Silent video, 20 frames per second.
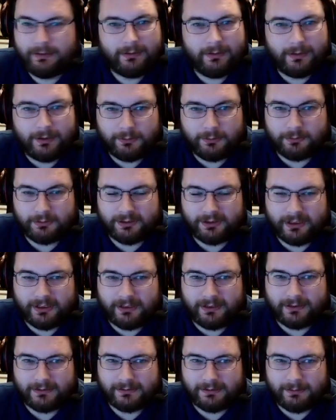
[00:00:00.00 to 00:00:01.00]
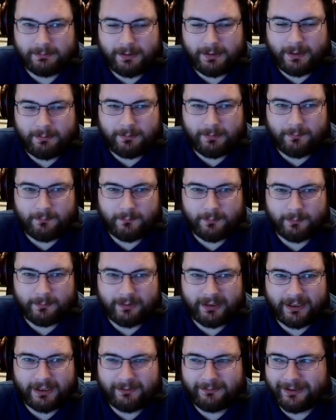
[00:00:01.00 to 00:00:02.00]
interesting things that pop up for me
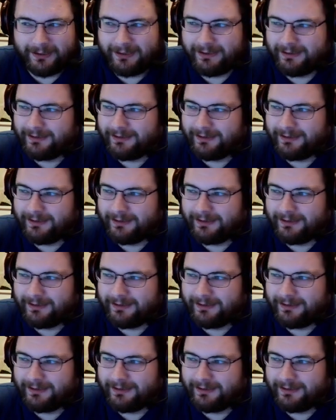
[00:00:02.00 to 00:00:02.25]
that week.